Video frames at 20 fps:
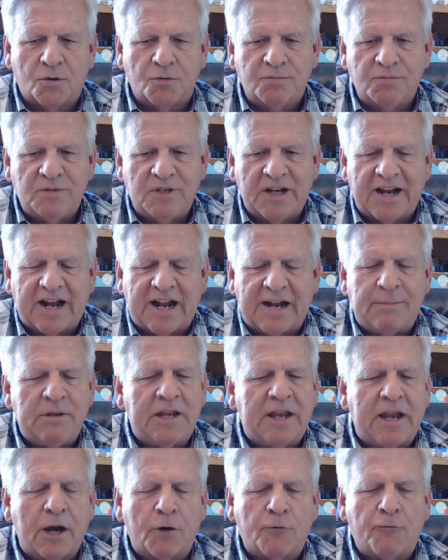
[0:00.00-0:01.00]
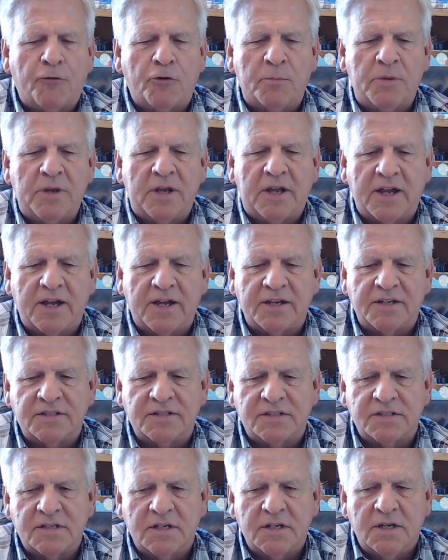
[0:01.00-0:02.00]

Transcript: you got to be careful, because